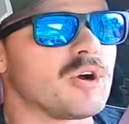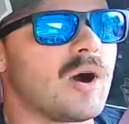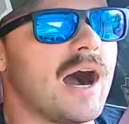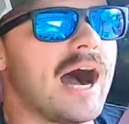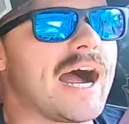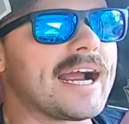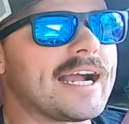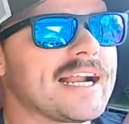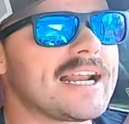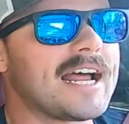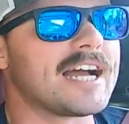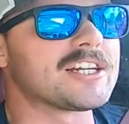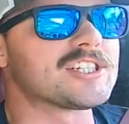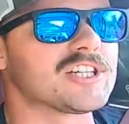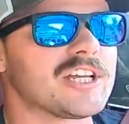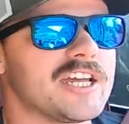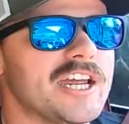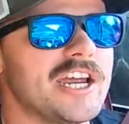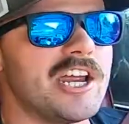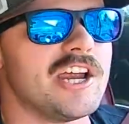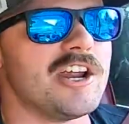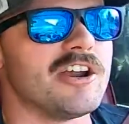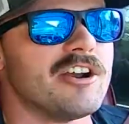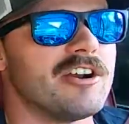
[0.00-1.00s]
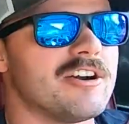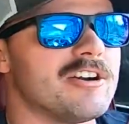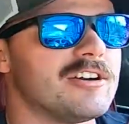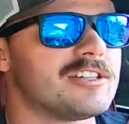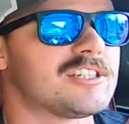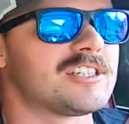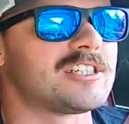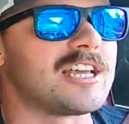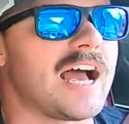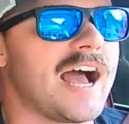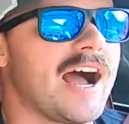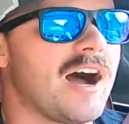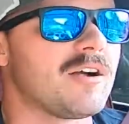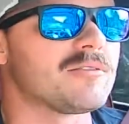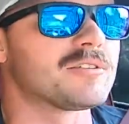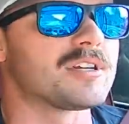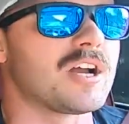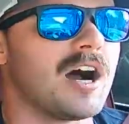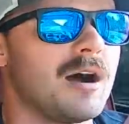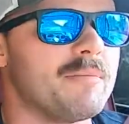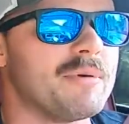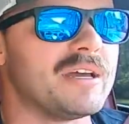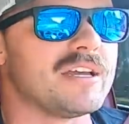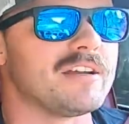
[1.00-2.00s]
I can actually hear sound
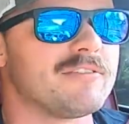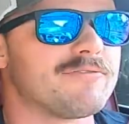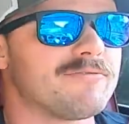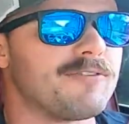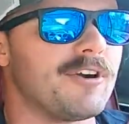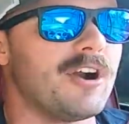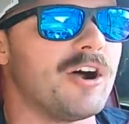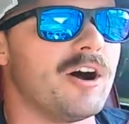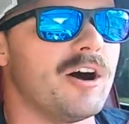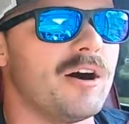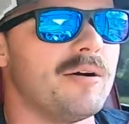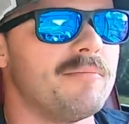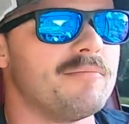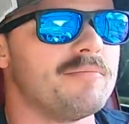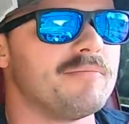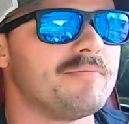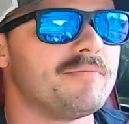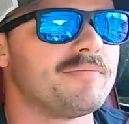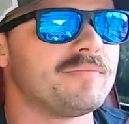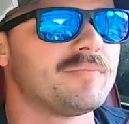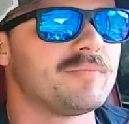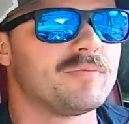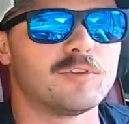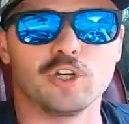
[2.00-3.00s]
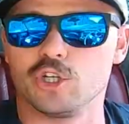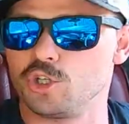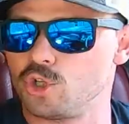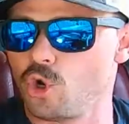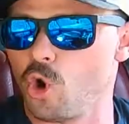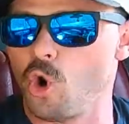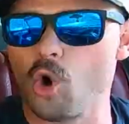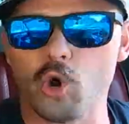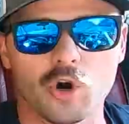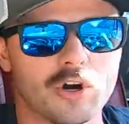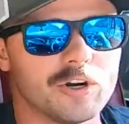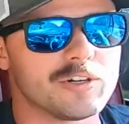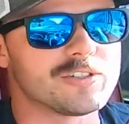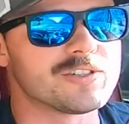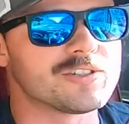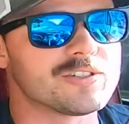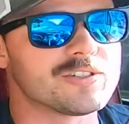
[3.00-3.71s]
coming from the doors,